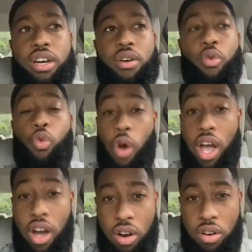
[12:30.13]

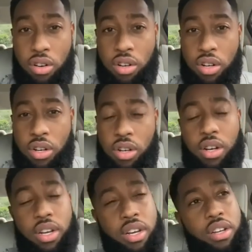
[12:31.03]
well.
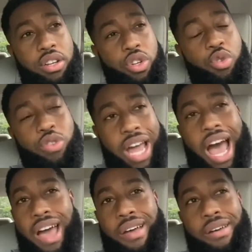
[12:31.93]
Do
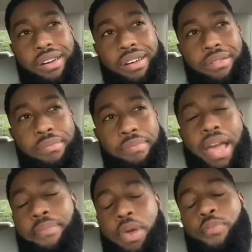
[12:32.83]
not
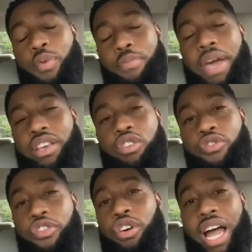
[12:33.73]
make people make you
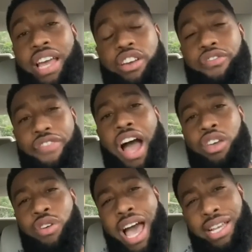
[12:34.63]
feel like your
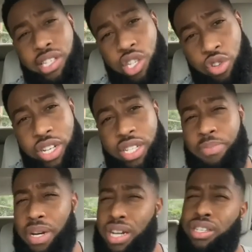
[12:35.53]
value has decreased
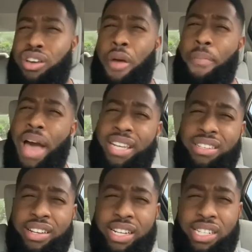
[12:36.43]
because of your past
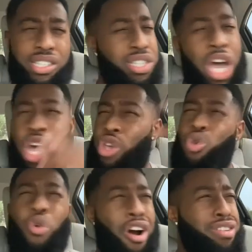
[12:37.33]
decisions.
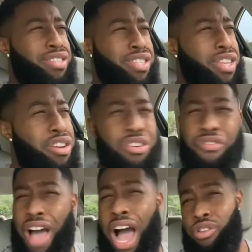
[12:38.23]
You are still
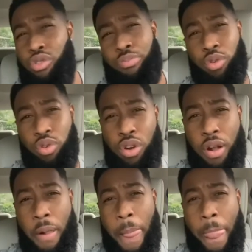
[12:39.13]
valuable.
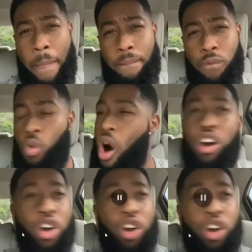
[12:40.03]
Walk around.